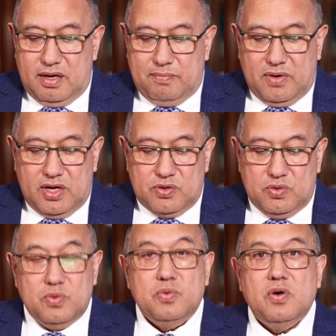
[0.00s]

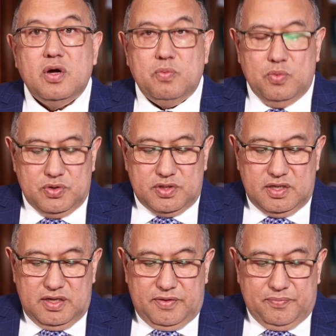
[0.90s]
Michael Wood
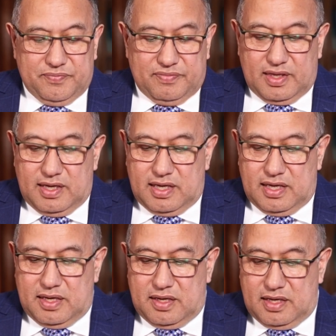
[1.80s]

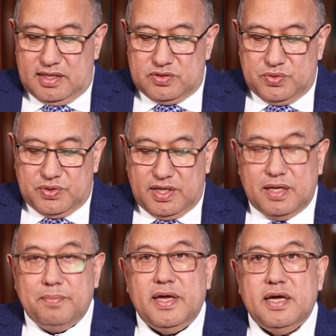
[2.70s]
talking
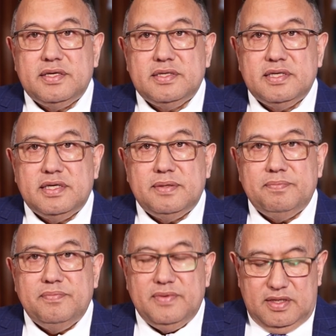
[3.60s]
about
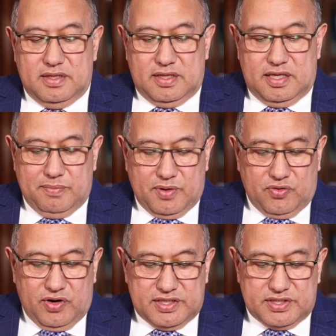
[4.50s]

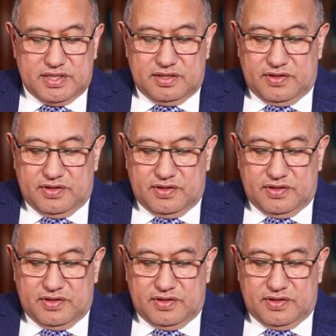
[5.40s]
immigration.